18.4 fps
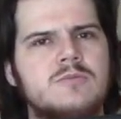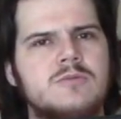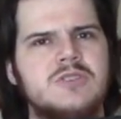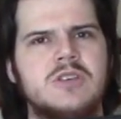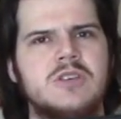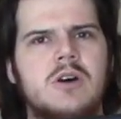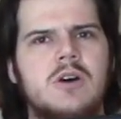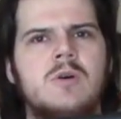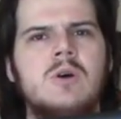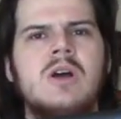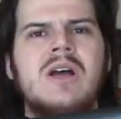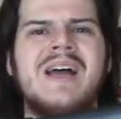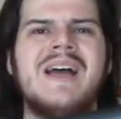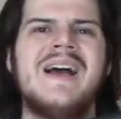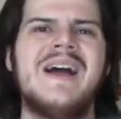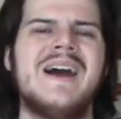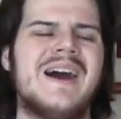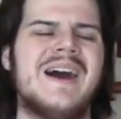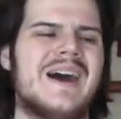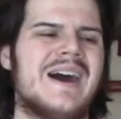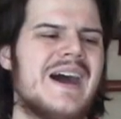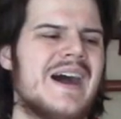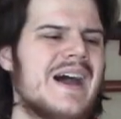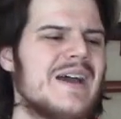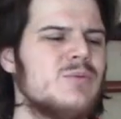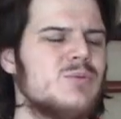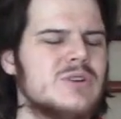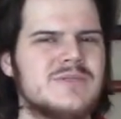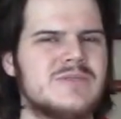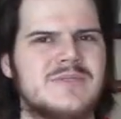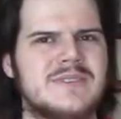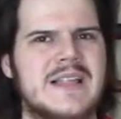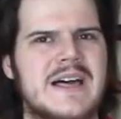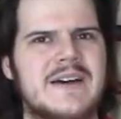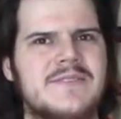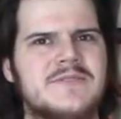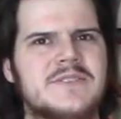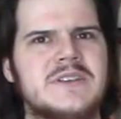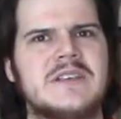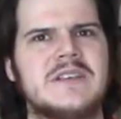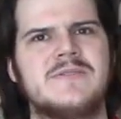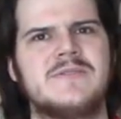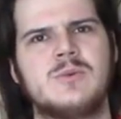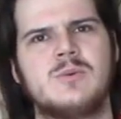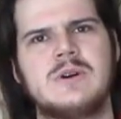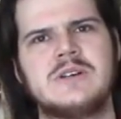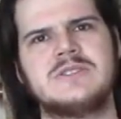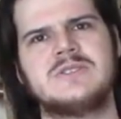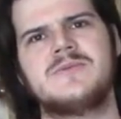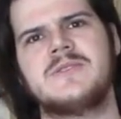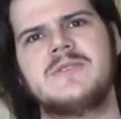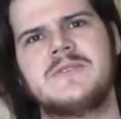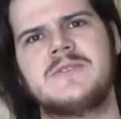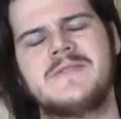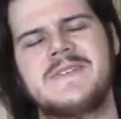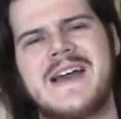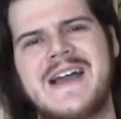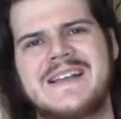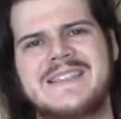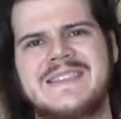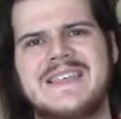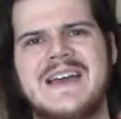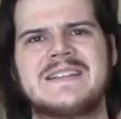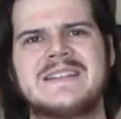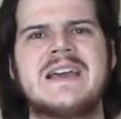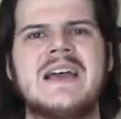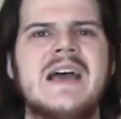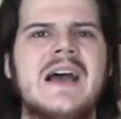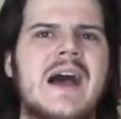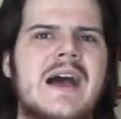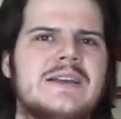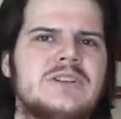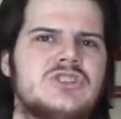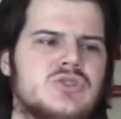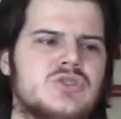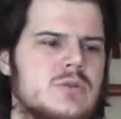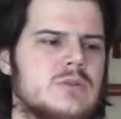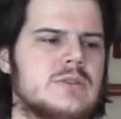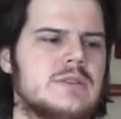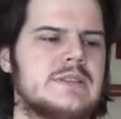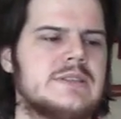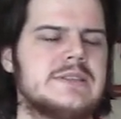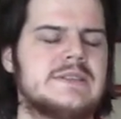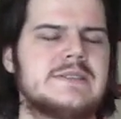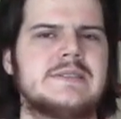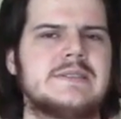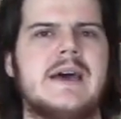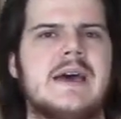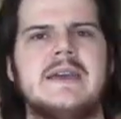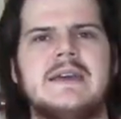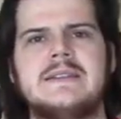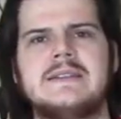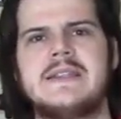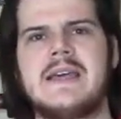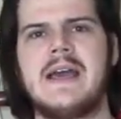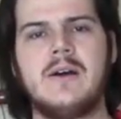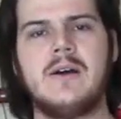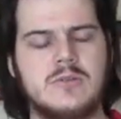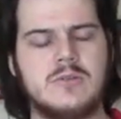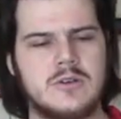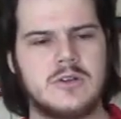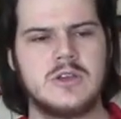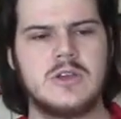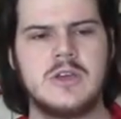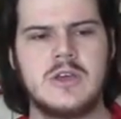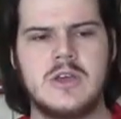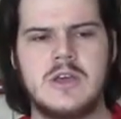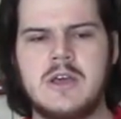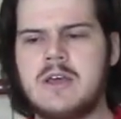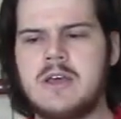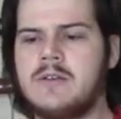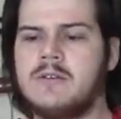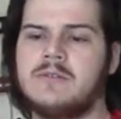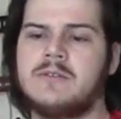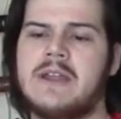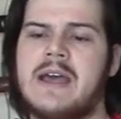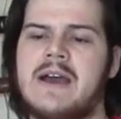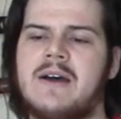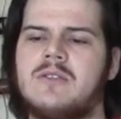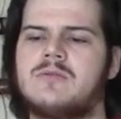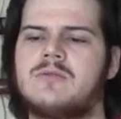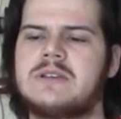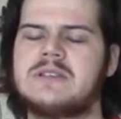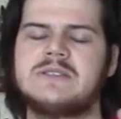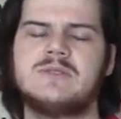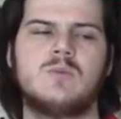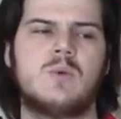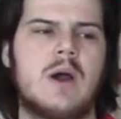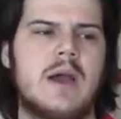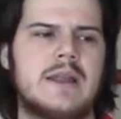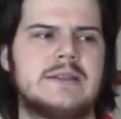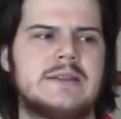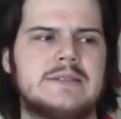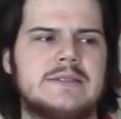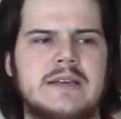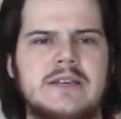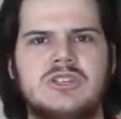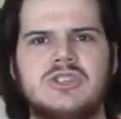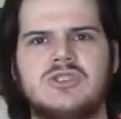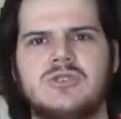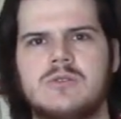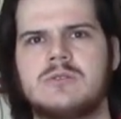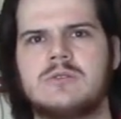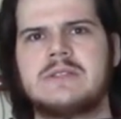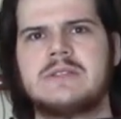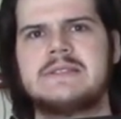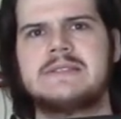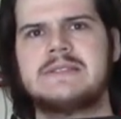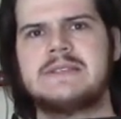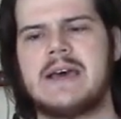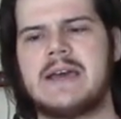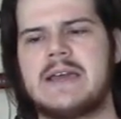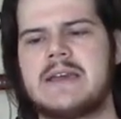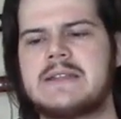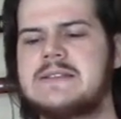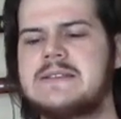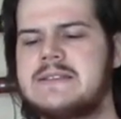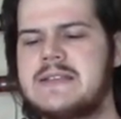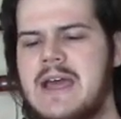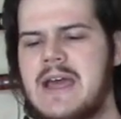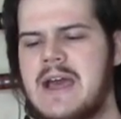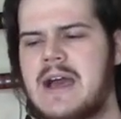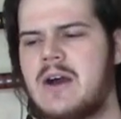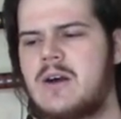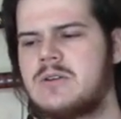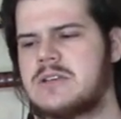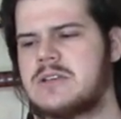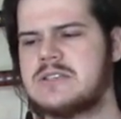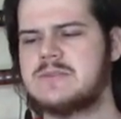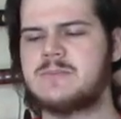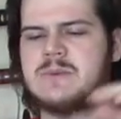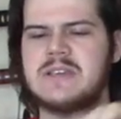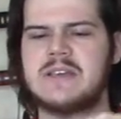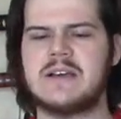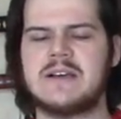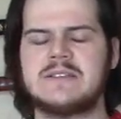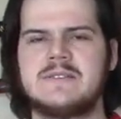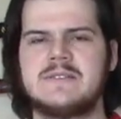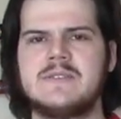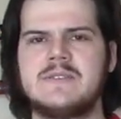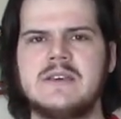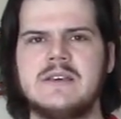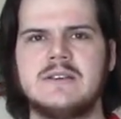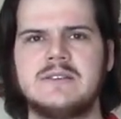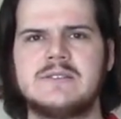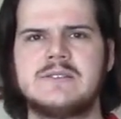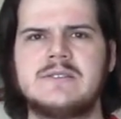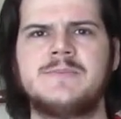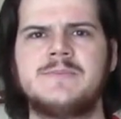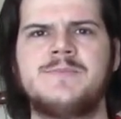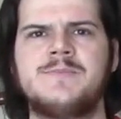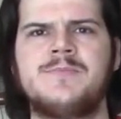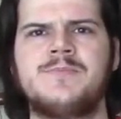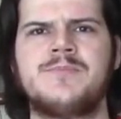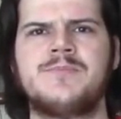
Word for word: So Uh, I would have left it if it wasn't for the fact that I shortened the saya down. Now, the reason why it is that I shortened the saya down is because of this.